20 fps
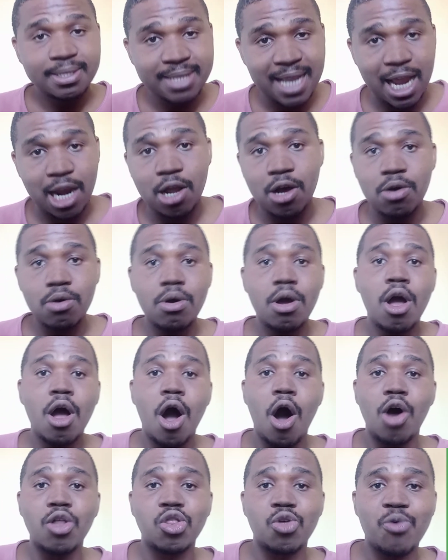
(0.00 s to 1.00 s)
Dalot
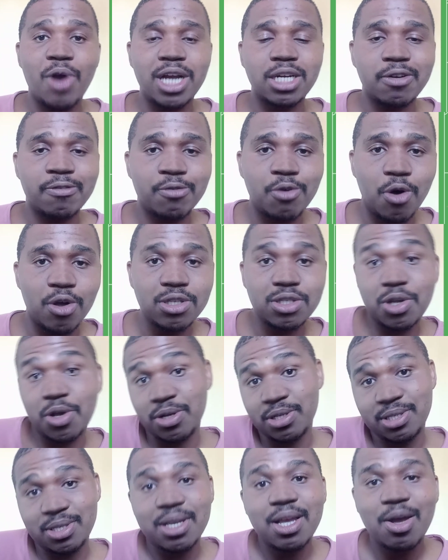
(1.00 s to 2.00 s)
on the right, of course,
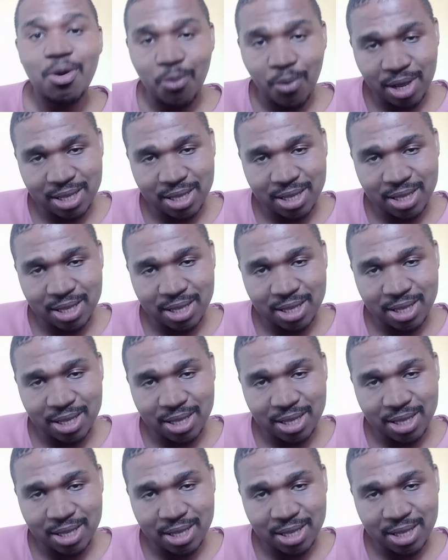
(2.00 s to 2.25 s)
because